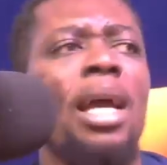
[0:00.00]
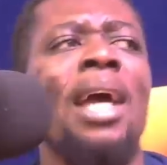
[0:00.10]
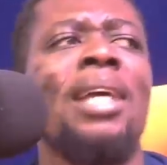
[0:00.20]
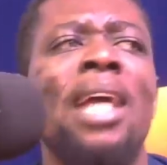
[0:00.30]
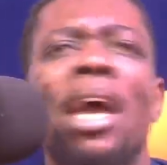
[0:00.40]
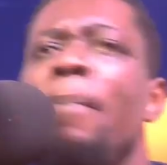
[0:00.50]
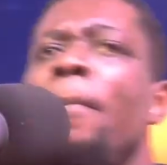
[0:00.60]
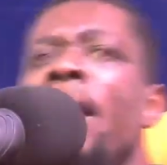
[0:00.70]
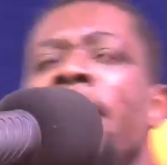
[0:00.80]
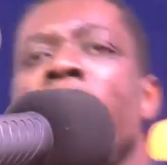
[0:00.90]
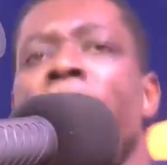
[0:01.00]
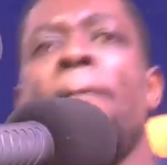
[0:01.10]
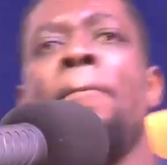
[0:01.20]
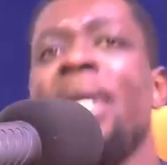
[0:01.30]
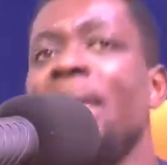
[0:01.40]
A
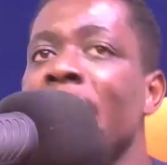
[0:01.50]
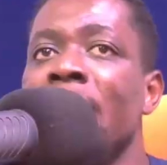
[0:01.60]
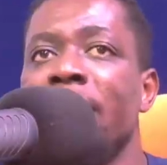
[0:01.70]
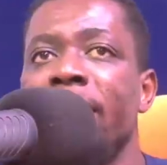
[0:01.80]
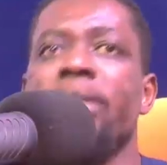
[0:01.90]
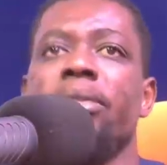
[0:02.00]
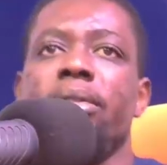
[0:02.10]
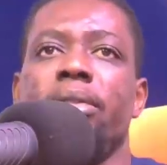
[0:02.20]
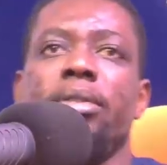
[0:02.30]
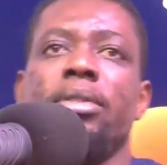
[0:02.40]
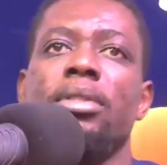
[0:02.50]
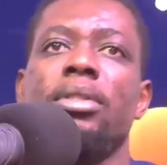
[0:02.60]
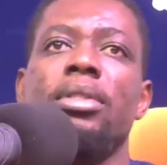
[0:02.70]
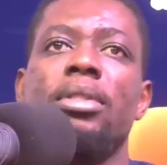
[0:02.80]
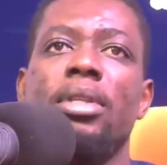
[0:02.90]
big deal.
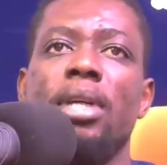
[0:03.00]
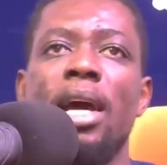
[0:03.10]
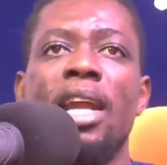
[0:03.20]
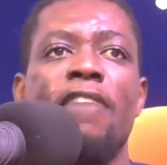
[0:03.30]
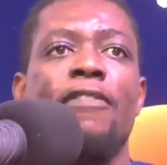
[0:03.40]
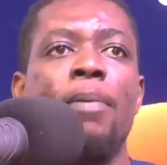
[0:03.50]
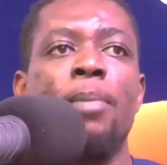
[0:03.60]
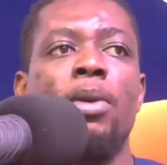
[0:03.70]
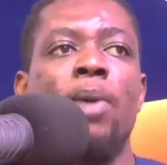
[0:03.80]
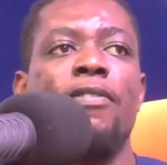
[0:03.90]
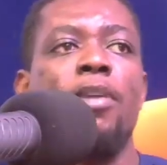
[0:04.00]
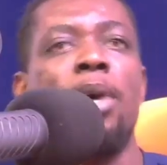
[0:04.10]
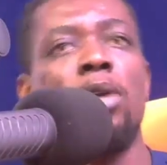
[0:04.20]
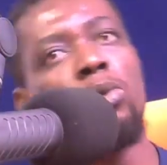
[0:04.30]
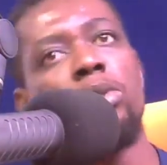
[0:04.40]
And if I make one for
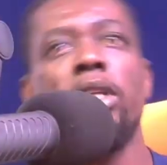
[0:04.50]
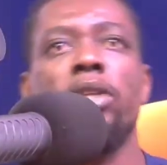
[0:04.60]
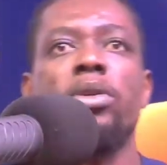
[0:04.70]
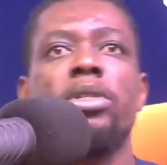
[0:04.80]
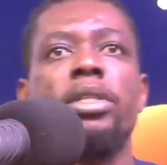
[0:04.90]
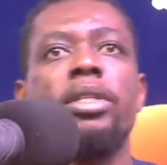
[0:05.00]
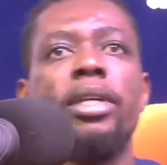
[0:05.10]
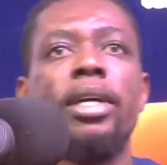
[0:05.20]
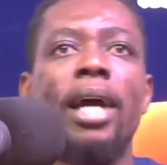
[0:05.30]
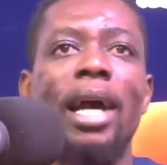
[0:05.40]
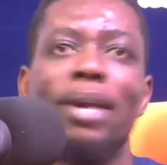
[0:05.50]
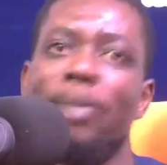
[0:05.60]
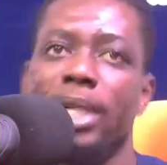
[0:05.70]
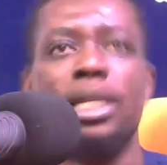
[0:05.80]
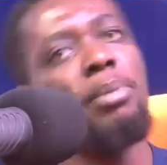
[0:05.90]
man two status, and
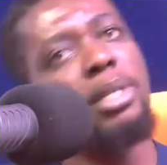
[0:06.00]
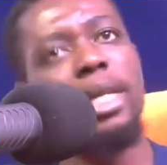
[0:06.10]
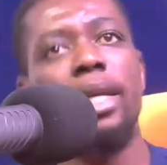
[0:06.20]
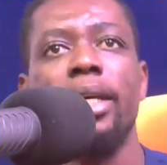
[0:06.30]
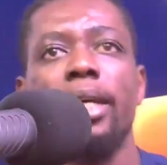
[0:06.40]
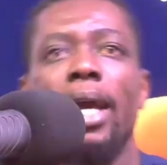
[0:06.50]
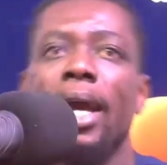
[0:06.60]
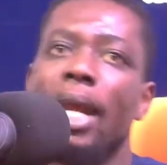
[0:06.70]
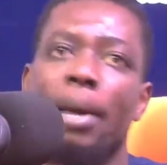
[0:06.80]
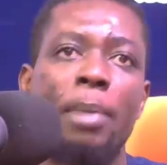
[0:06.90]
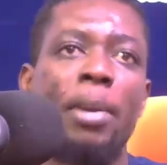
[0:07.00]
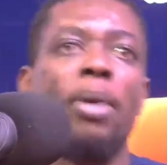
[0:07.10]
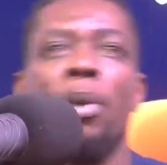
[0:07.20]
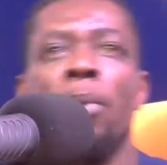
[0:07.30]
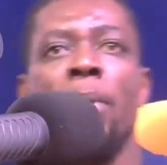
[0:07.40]
I'm going to see, and I
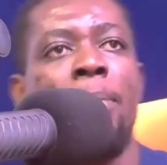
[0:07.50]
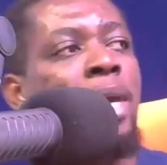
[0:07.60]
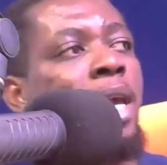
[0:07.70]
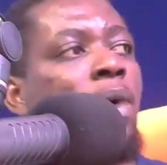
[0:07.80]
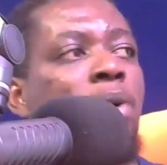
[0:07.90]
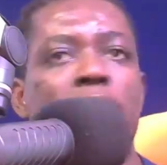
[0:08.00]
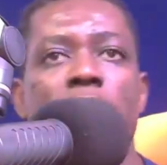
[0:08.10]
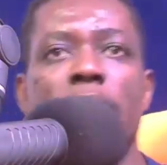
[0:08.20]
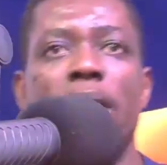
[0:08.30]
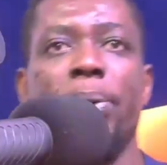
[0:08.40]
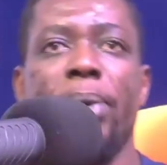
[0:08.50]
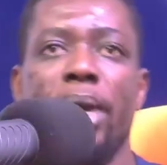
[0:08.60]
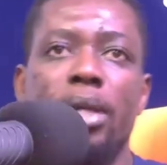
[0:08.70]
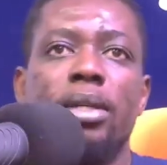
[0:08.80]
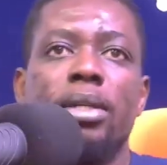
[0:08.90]
may hear what the other one shake.